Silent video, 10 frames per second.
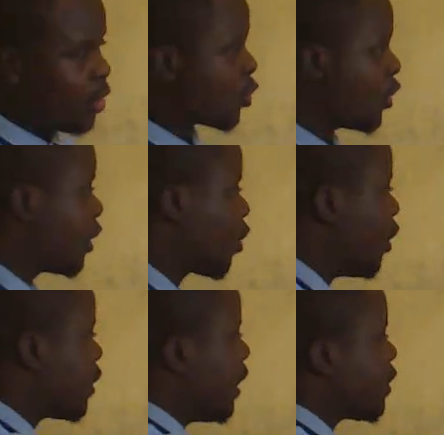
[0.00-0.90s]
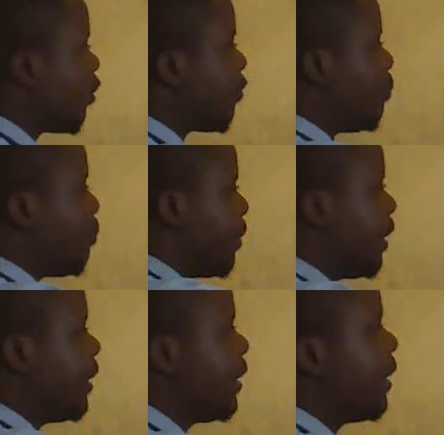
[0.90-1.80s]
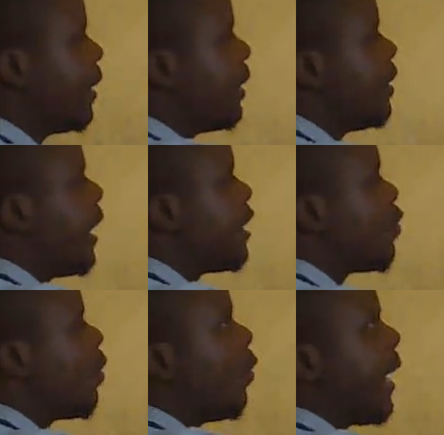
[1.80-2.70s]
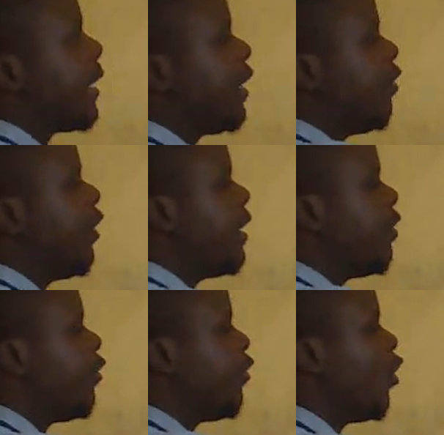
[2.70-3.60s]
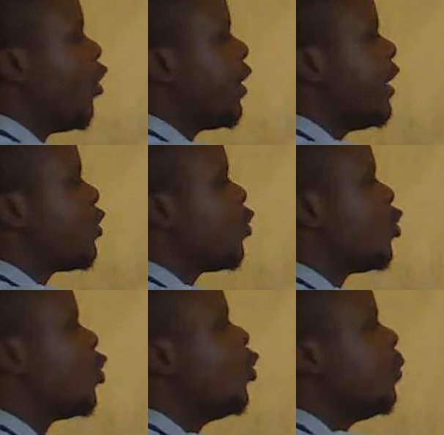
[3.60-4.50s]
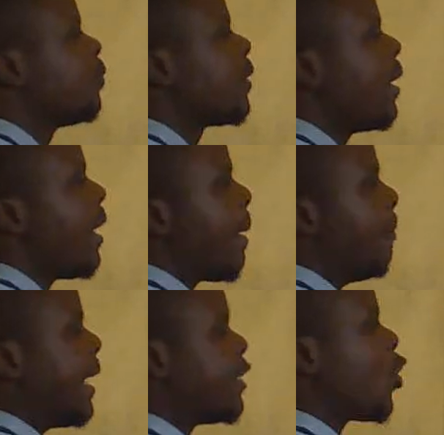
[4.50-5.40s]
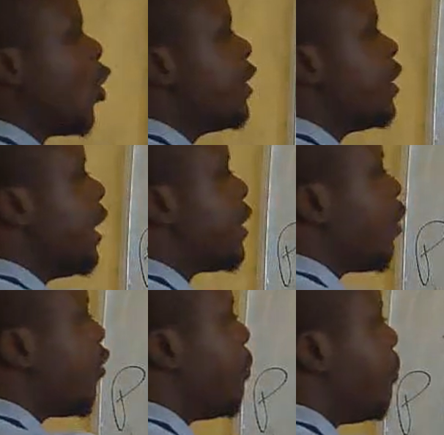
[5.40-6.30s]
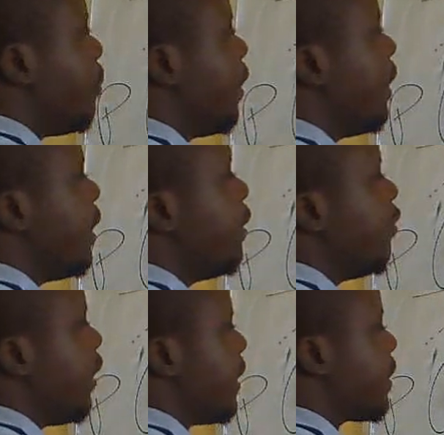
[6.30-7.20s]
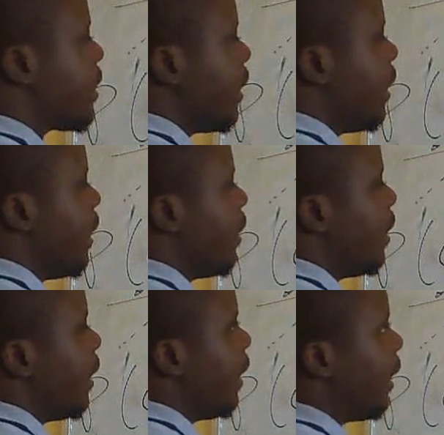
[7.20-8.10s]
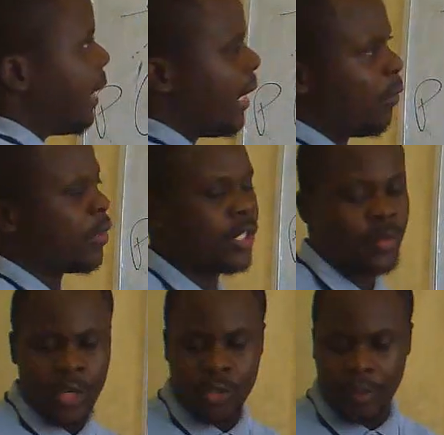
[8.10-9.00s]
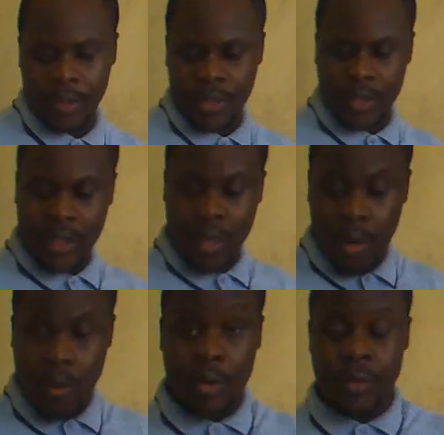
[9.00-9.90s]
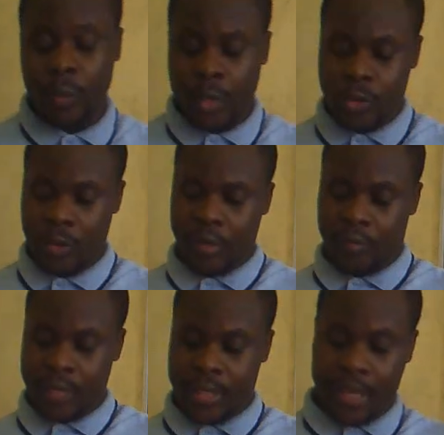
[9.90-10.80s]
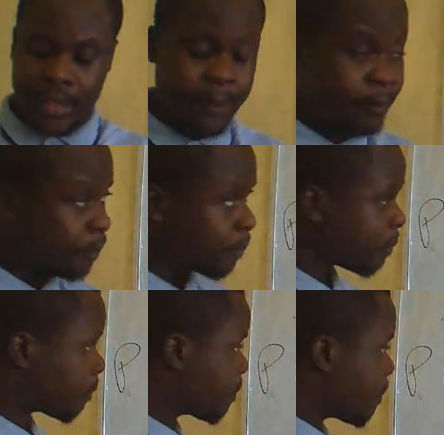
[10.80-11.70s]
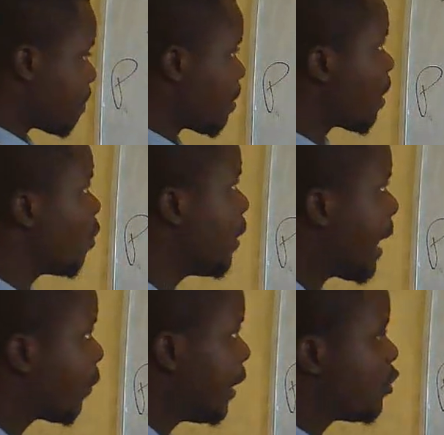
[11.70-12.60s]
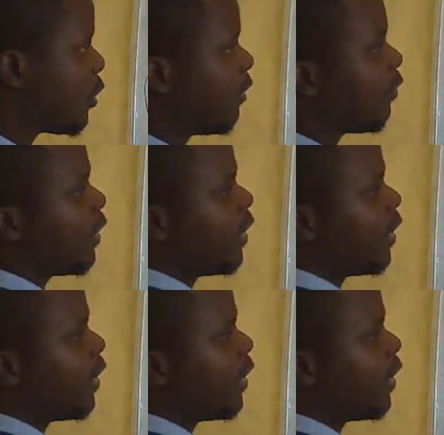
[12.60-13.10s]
So the coordinates of P that were given 4:2, but coordinates of P inverse, which is going to be this, what we are going to have is that we are going to have